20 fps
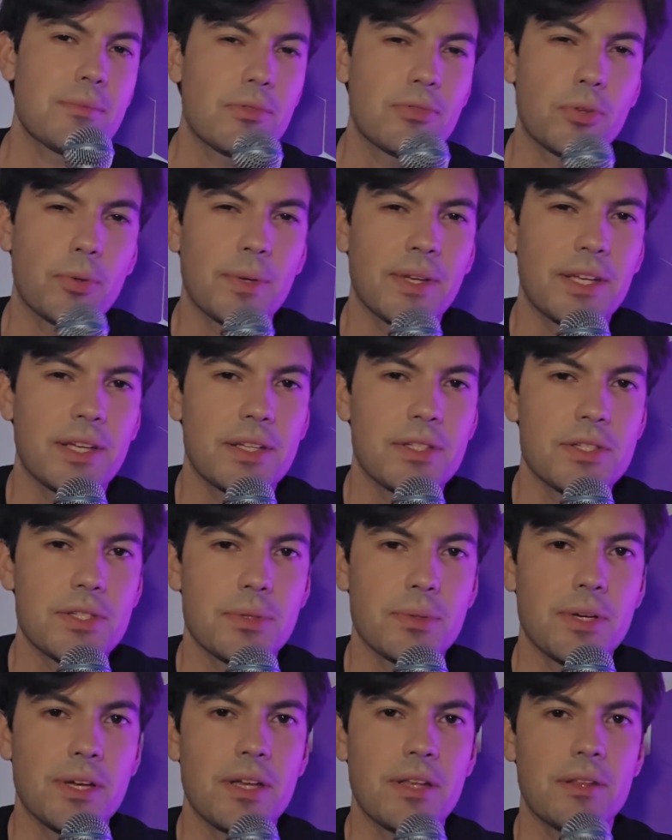before we get
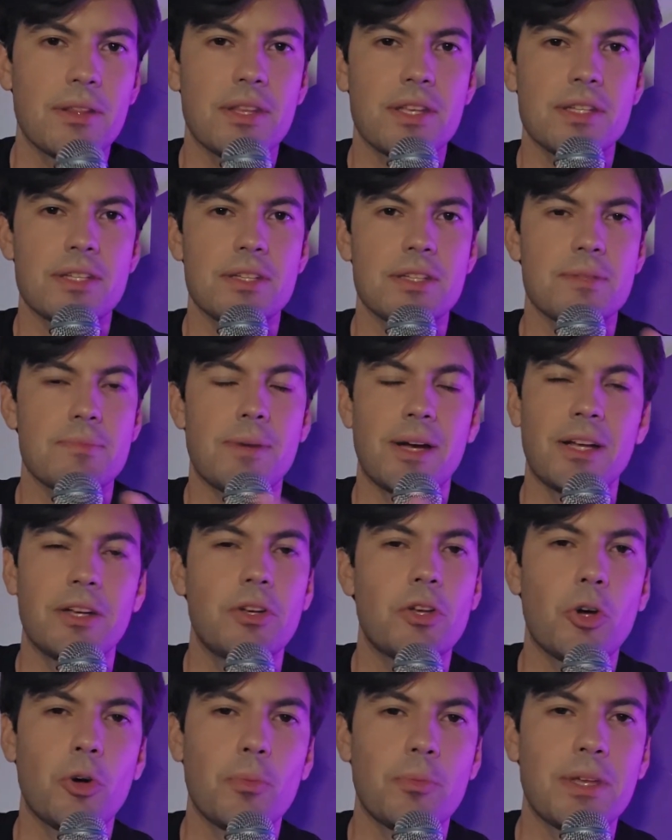into it, this is by
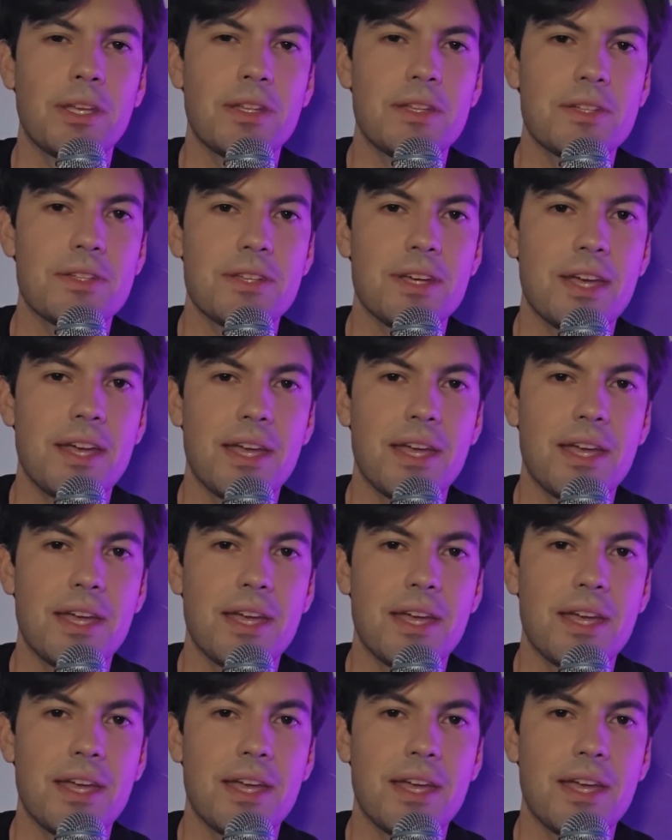no means